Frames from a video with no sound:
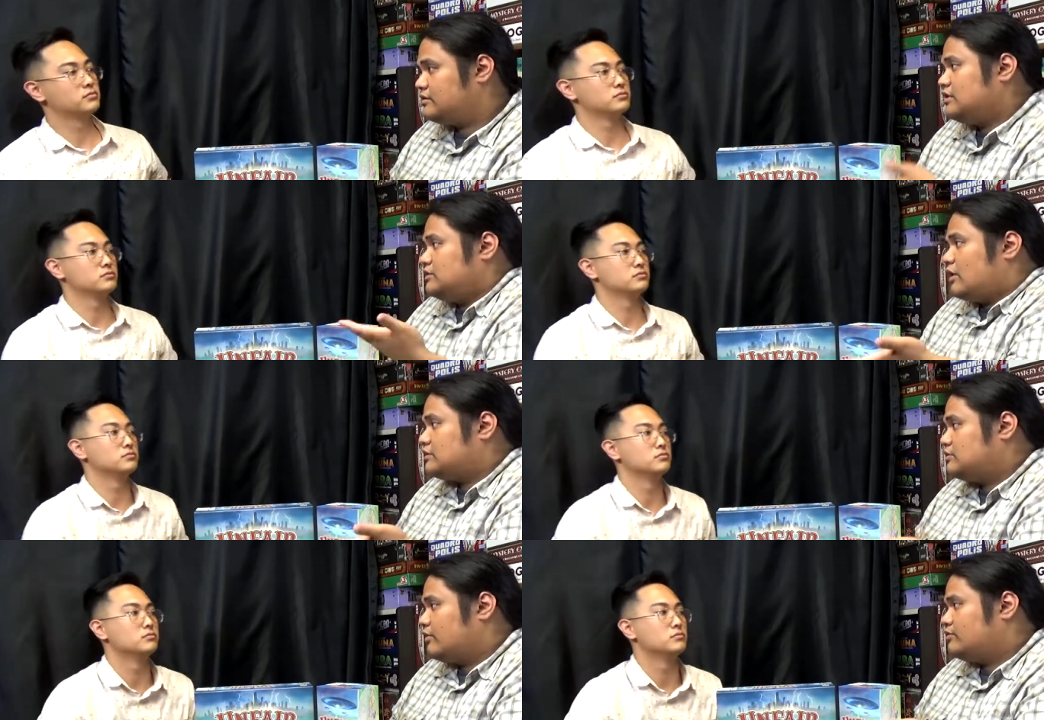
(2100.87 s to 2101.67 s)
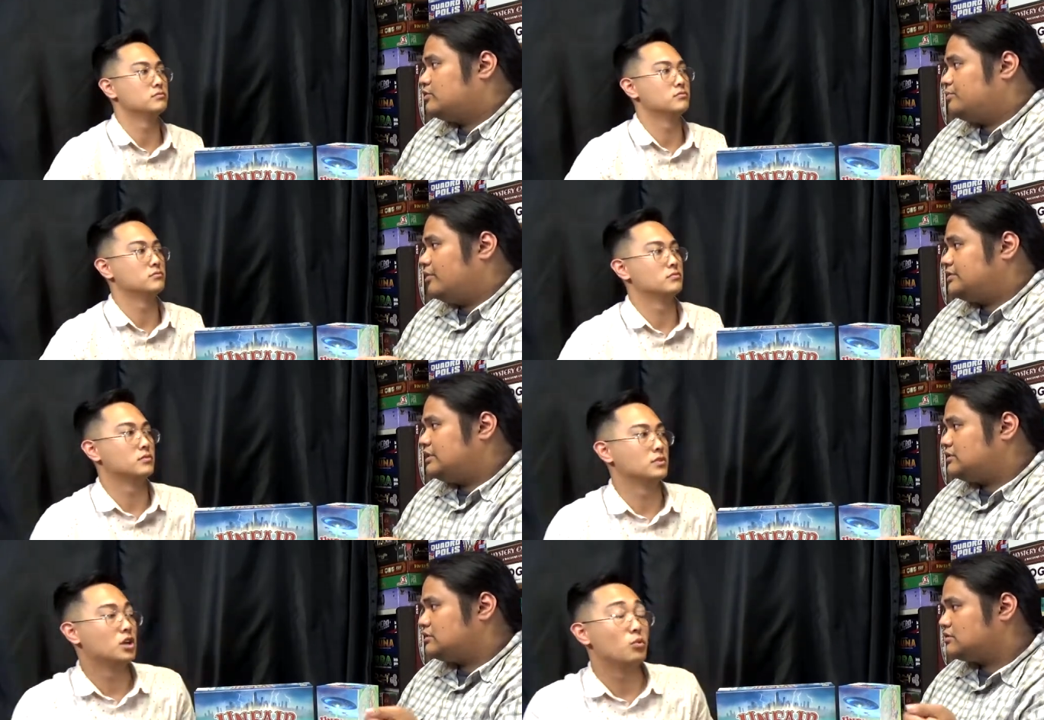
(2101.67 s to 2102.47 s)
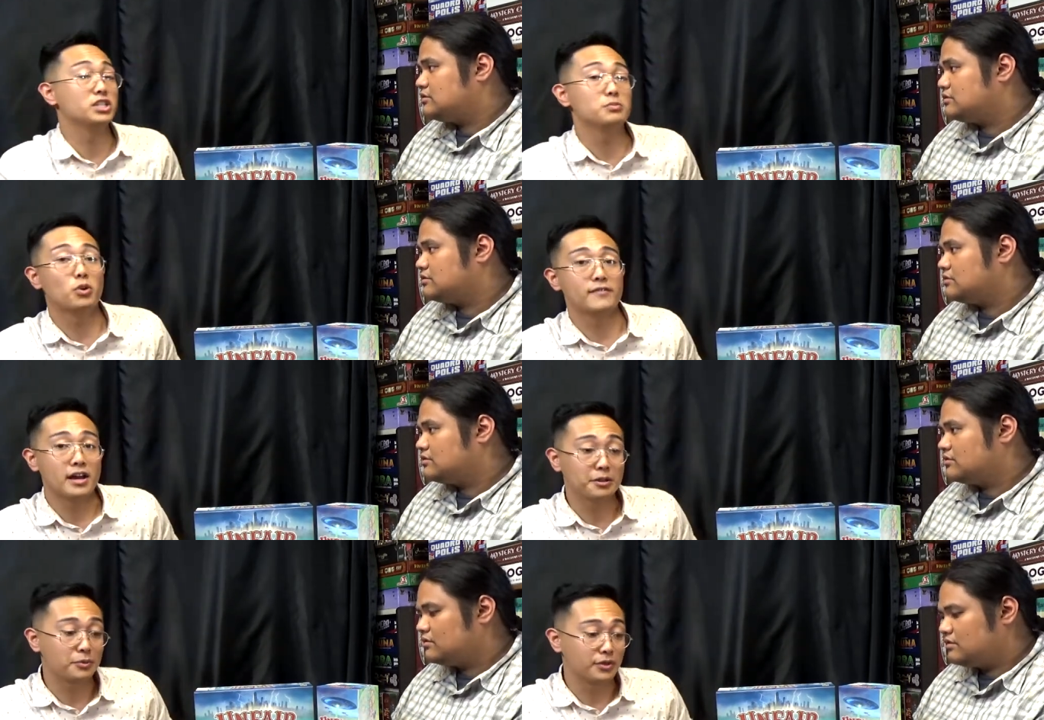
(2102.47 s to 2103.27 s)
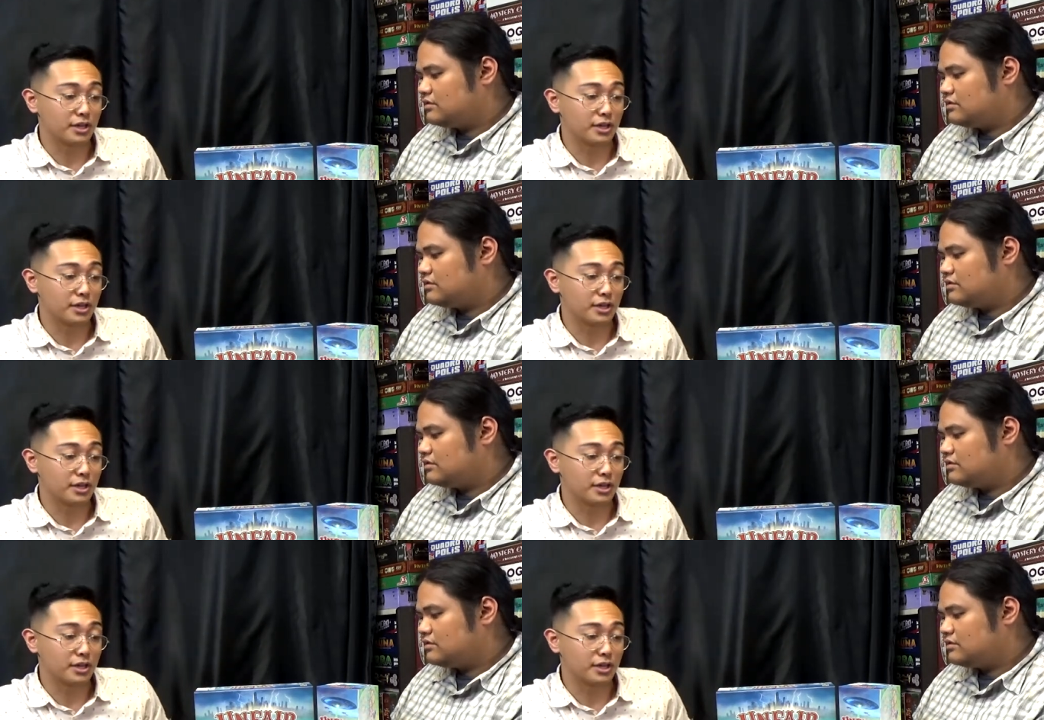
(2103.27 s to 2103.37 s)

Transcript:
Speaker 1: is actually worth two points each. Which is more
Speaker 2: valuable than